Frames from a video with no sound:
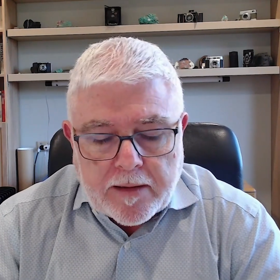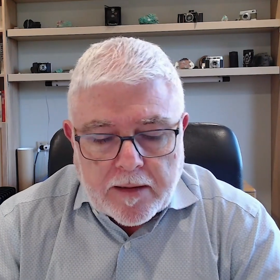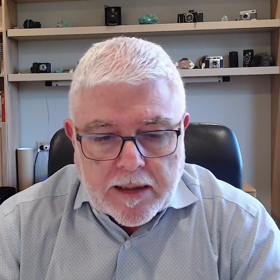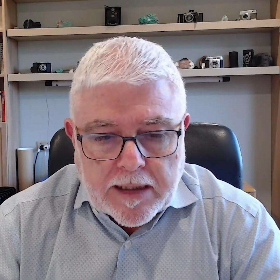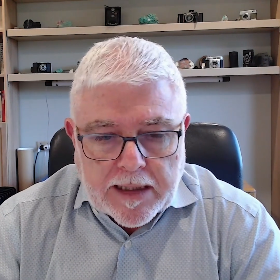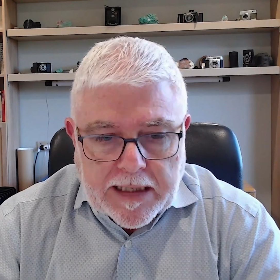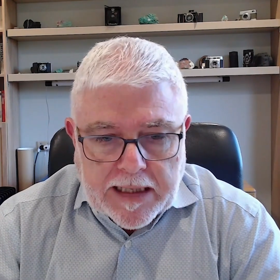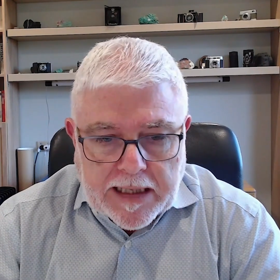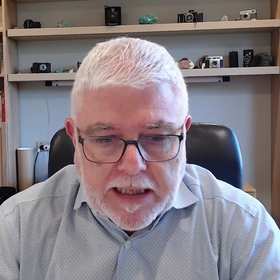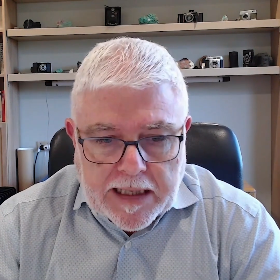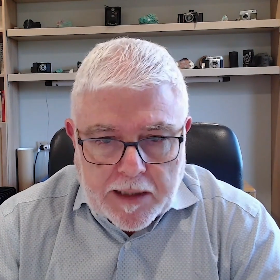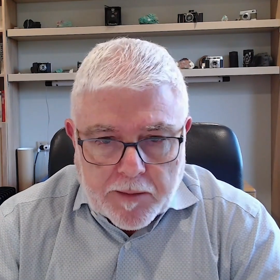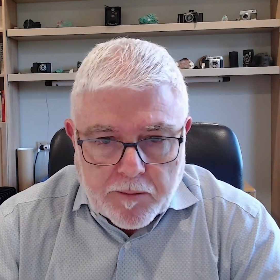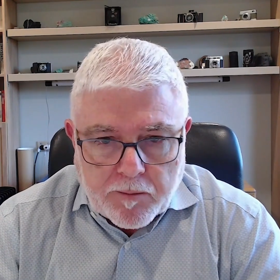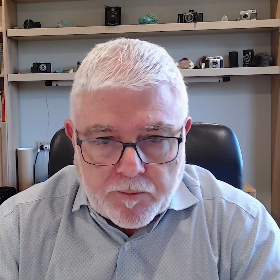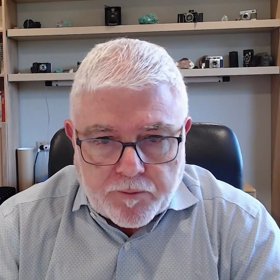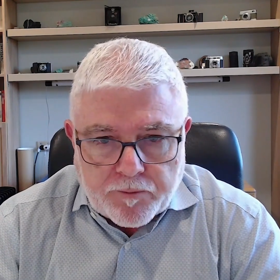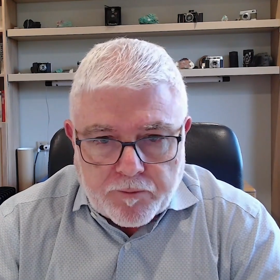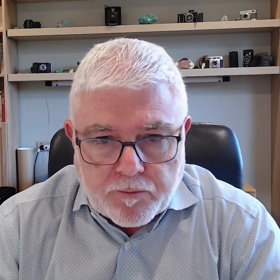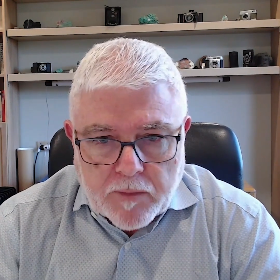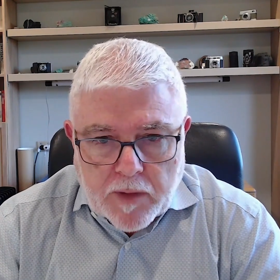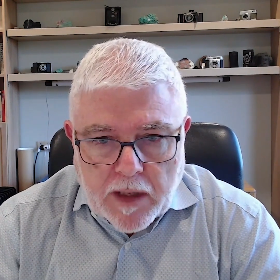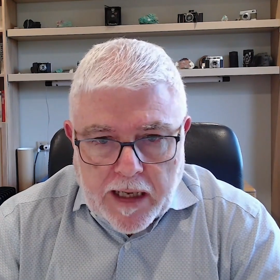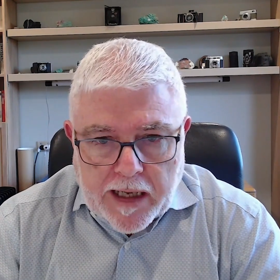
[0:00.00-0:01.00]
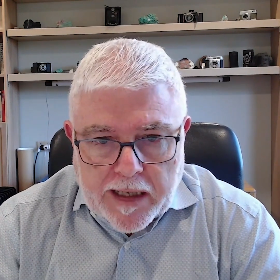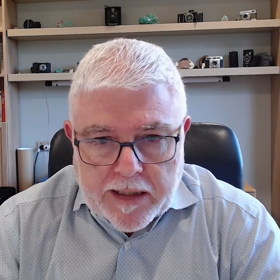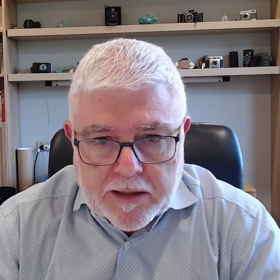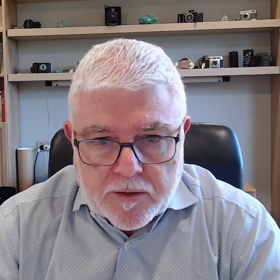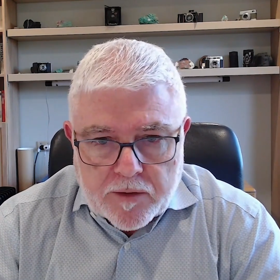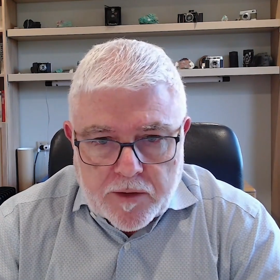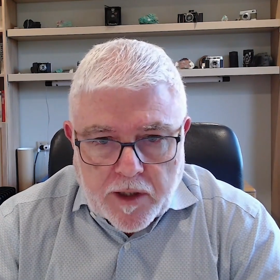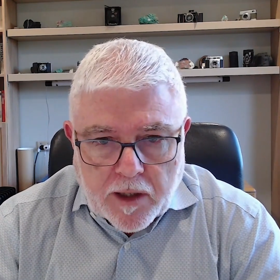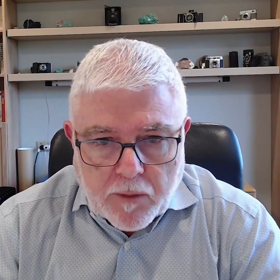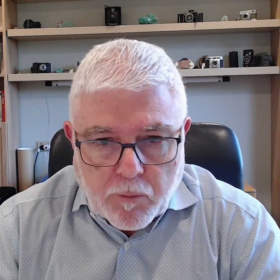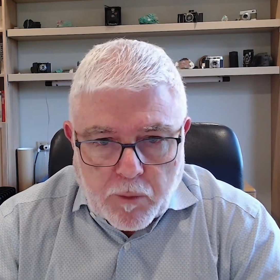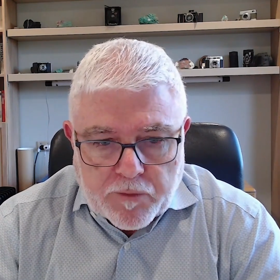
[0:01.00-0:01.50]

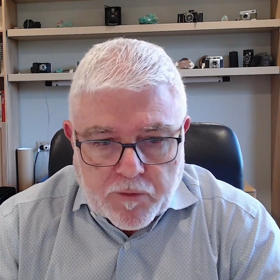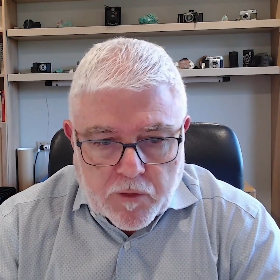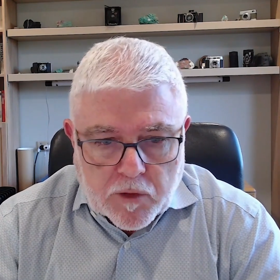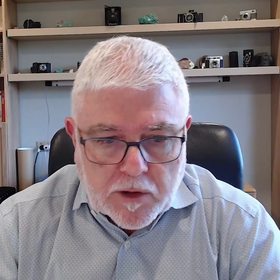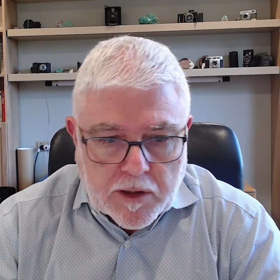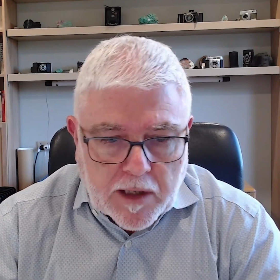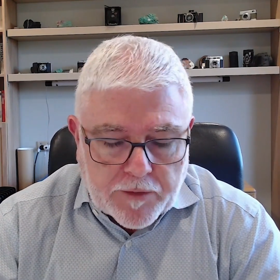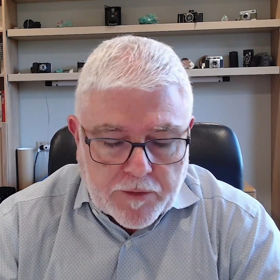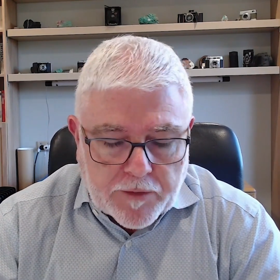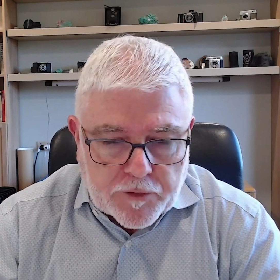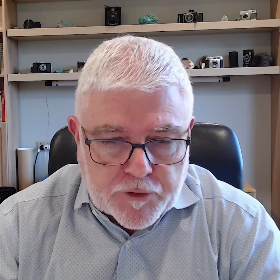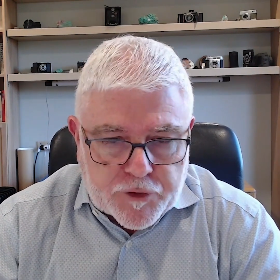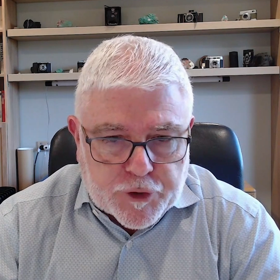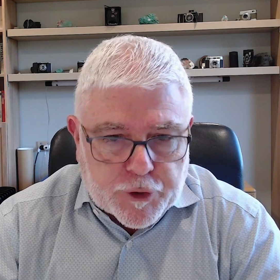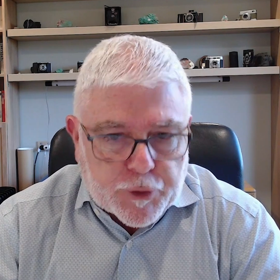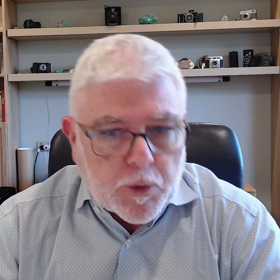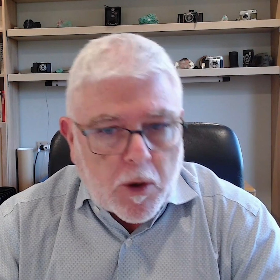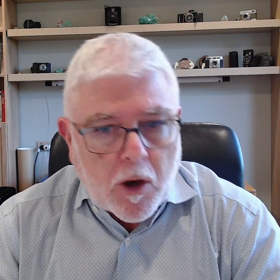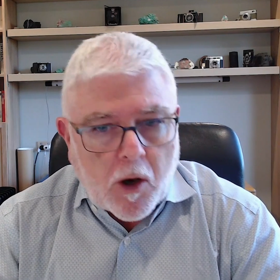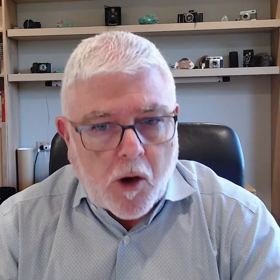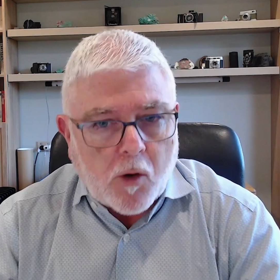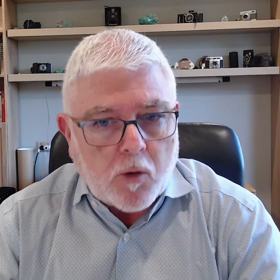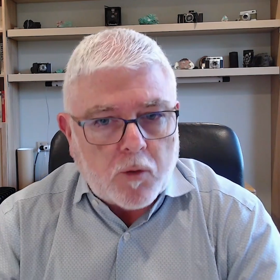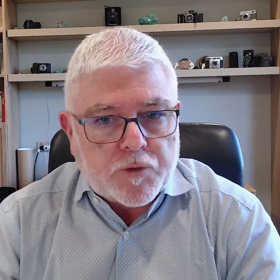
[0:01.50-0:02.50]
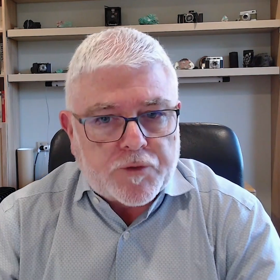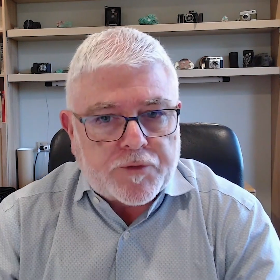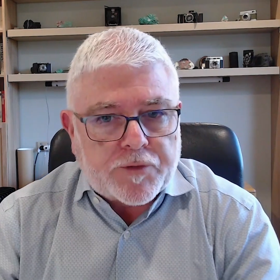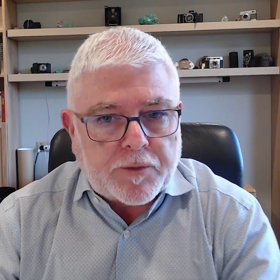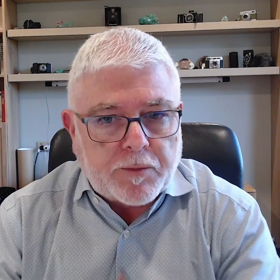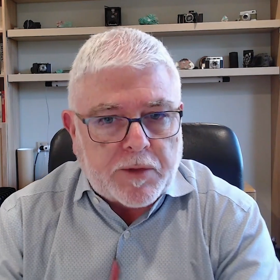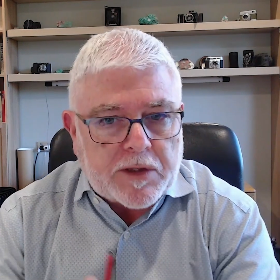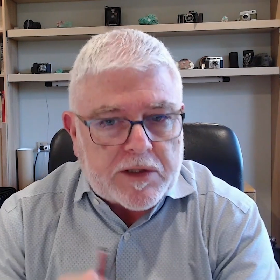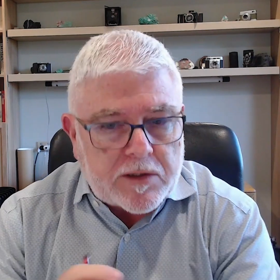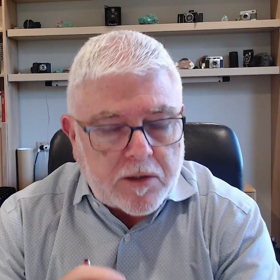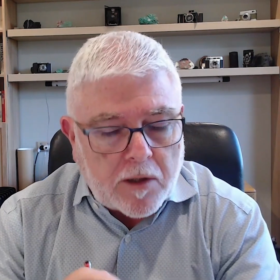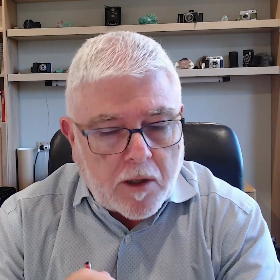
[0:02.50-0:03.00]
We've got another 2 holes from
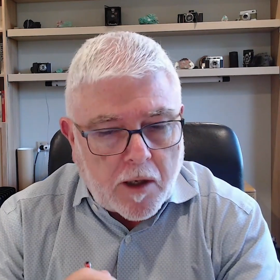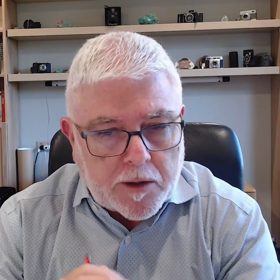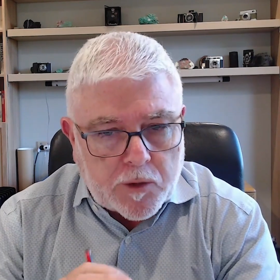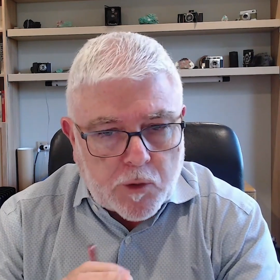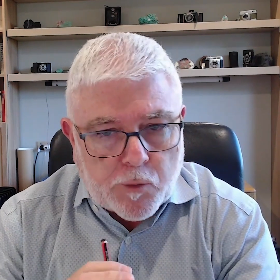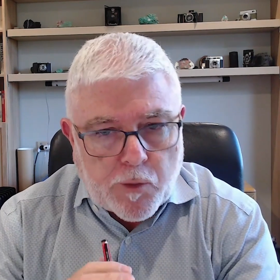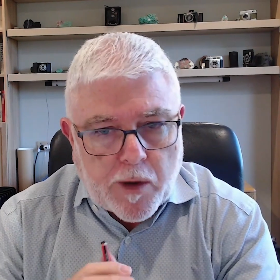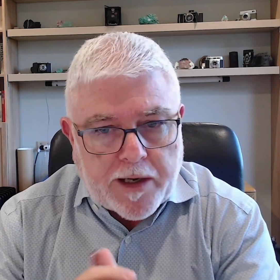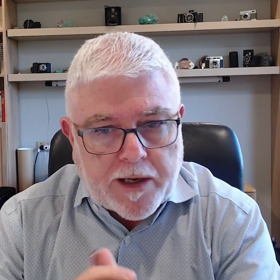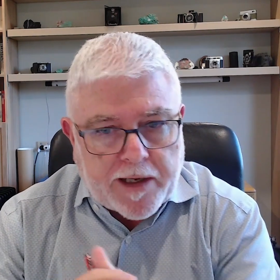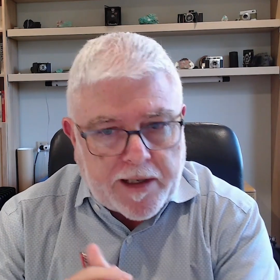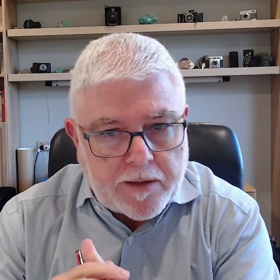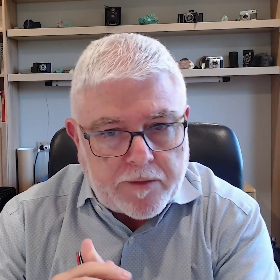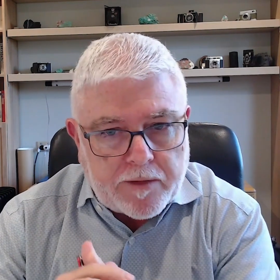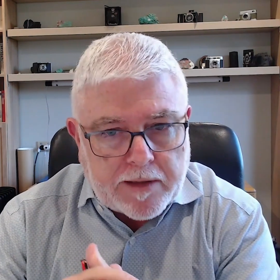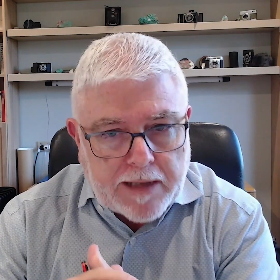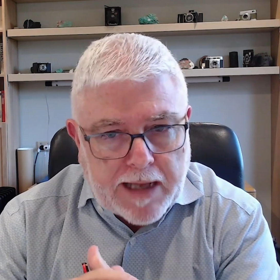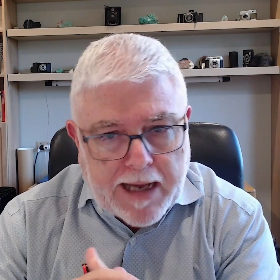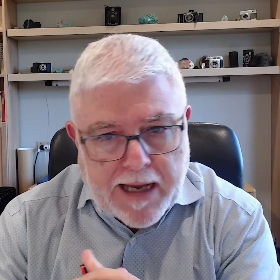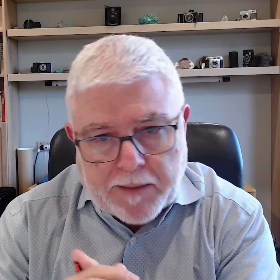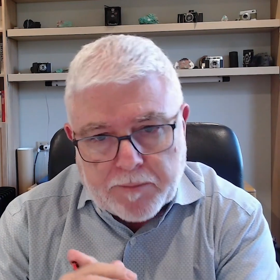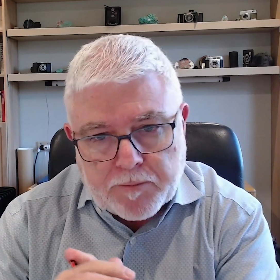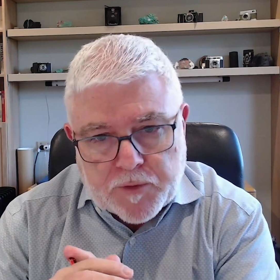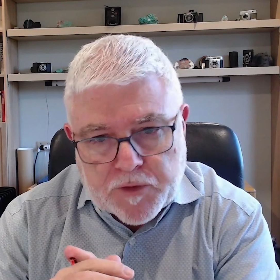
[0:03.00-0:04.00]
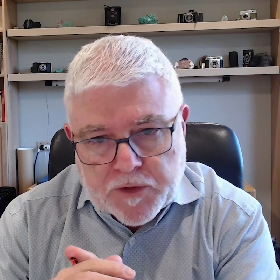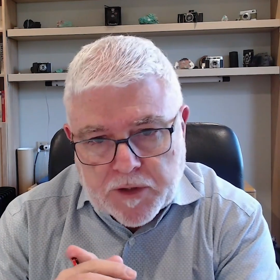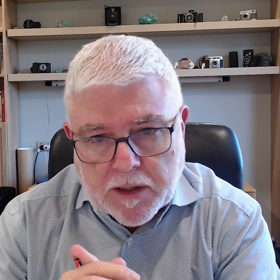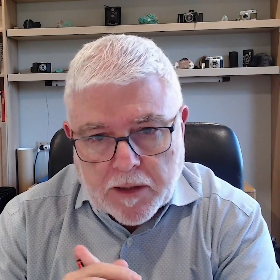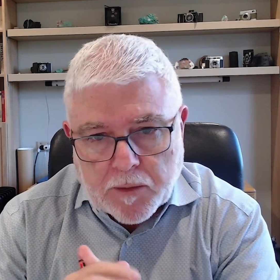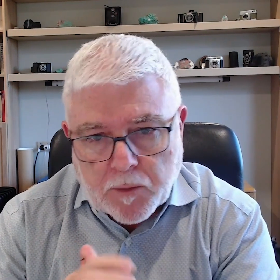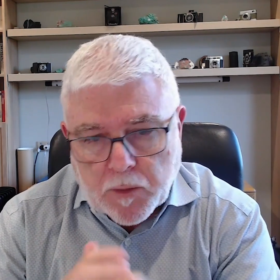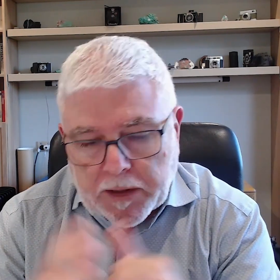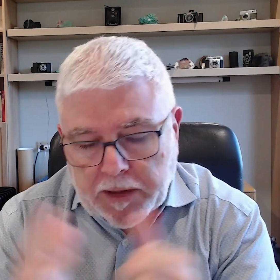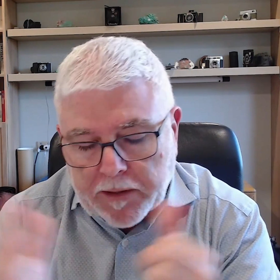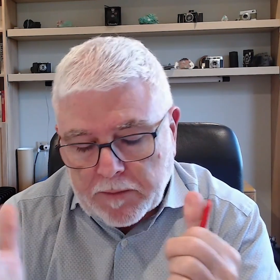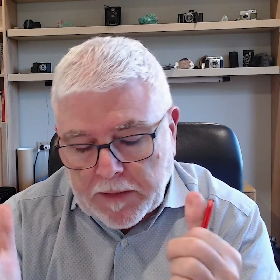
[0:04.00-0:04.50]
this line already at the lab, so
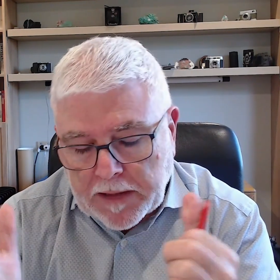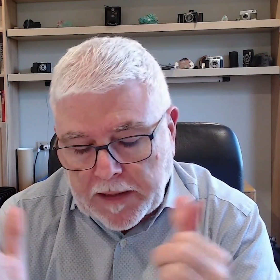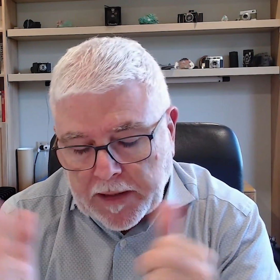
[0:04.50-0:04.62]
we're